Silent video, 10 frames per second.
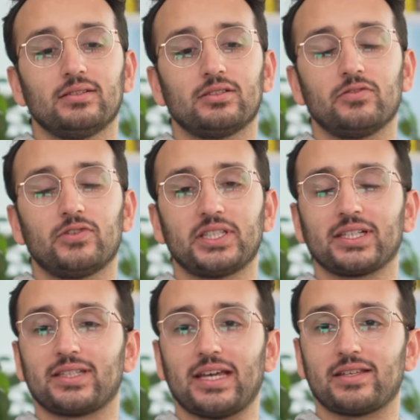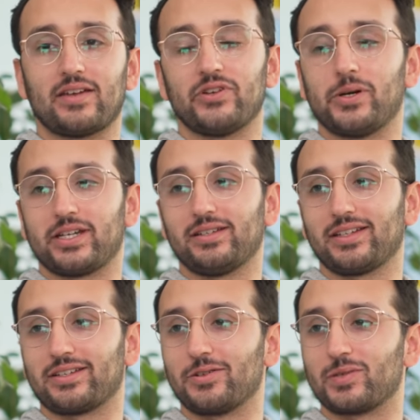So the first thing to say is I have no idea,
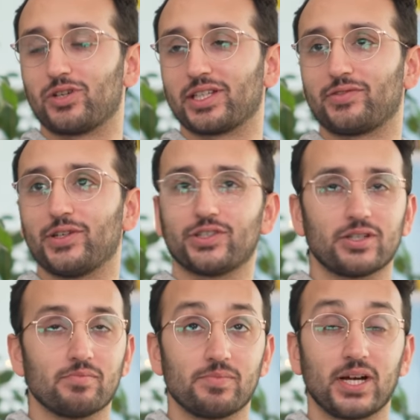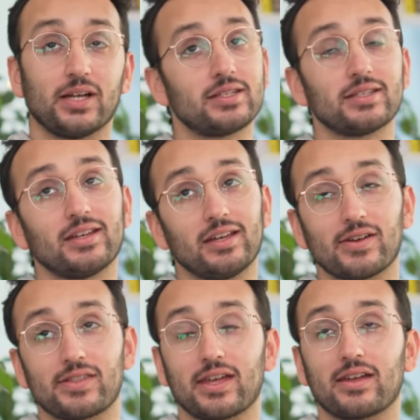like, who can predict the future. But
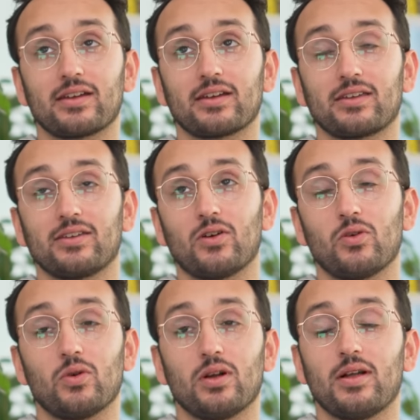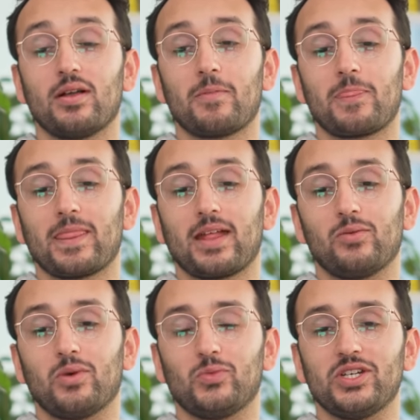if I think, you know,
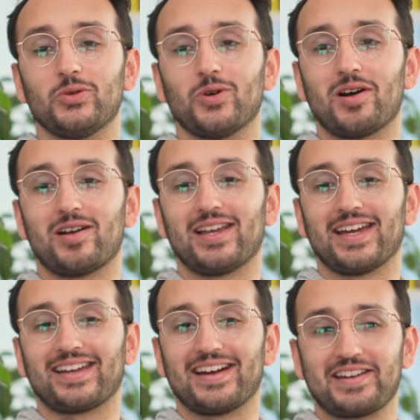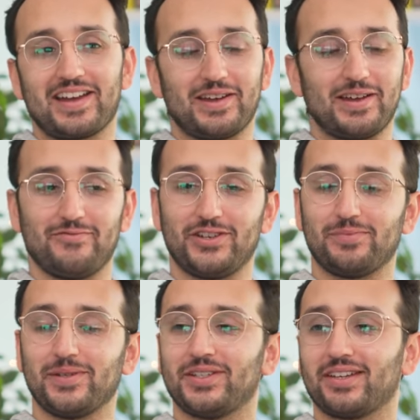when we do our like kind of
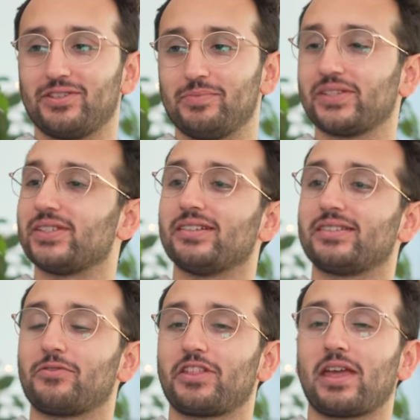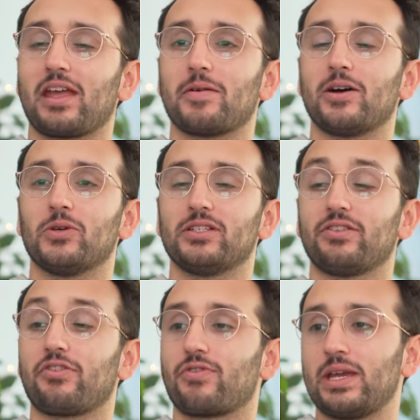vision building for the business, that I'm thinking about what does
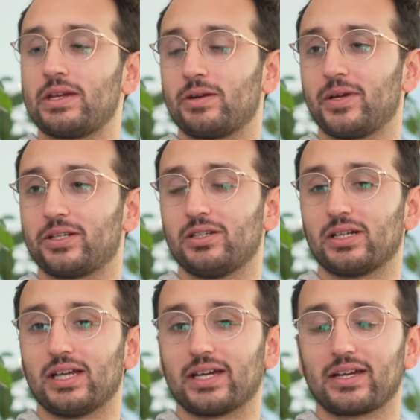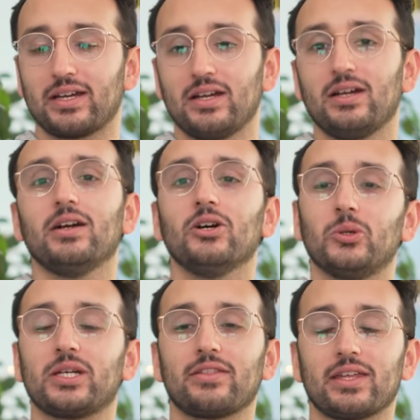the 3-year picture look like.
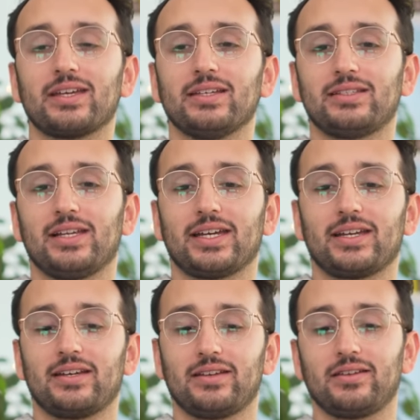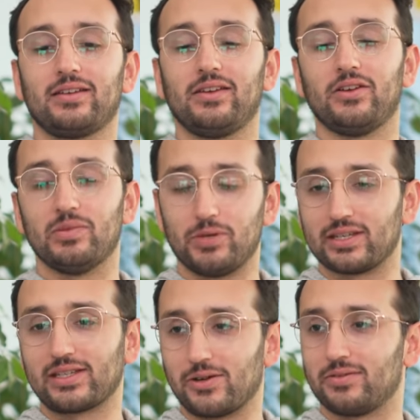What I think is like, you know, the book
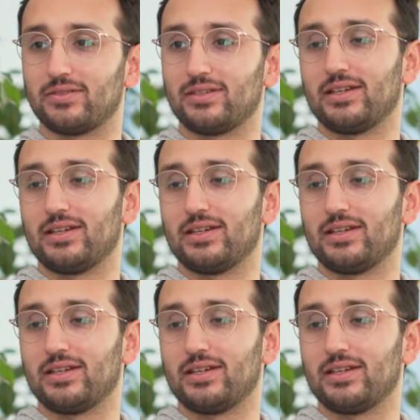is out.